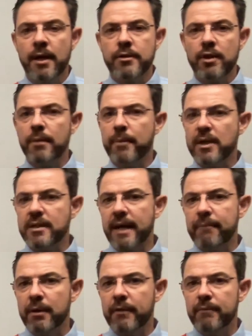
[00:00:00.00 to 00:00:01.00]
So in the past
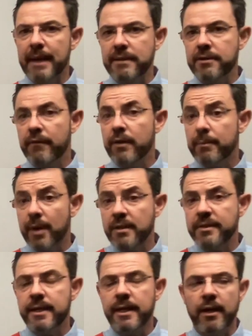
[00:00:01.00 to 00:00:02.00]
couple of months, over the
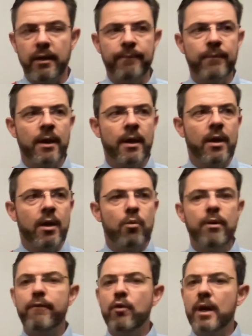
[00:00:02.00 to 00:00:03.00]
past year,
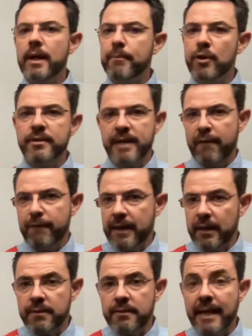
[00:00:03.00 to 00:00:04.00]
we've really burnt our
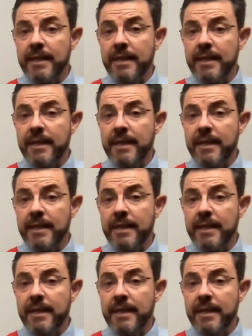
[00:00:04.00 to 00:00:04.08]
fingers.